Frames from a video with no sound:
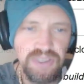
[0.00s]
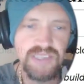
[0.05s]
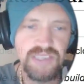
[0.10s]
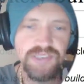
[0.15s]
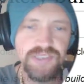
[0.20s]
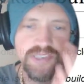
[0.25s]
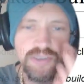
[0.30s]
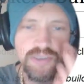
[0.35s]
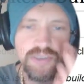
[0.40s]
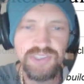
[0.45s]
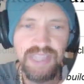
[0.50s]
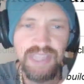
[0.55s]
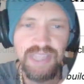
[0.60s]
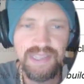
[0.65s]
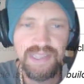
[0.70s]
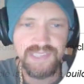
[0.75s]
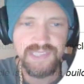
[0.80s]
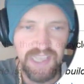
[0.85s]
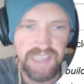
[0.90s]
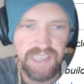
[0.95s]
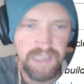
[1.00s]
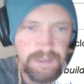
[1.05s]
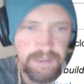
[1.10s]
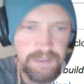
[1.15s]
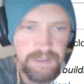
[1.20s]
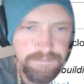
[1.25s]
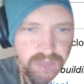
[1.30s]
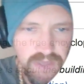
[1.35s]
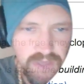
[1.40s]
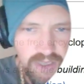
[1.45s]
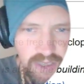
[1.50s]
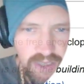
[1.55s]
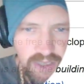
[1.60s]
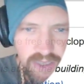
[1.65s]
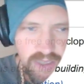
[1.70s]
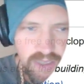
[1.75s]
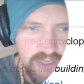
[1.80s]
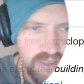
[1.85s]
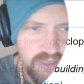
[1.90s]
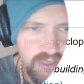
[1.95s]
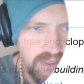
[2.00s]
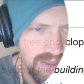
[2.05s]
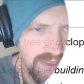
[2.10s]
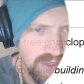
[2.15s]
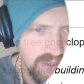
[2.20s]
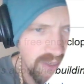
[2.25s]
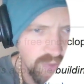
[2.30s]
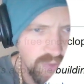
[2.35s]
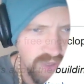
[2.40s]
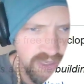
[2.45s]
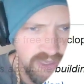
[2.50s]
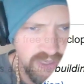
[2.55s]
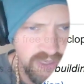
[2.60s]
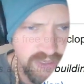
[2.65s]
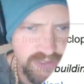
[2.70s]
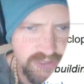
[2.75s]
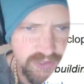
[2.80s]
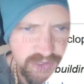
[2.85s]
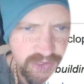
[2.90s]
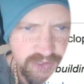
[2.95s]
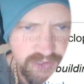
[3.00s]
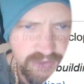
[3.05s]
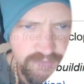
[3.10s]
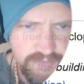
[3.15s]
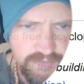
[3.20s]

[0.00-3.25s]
still stands today. It was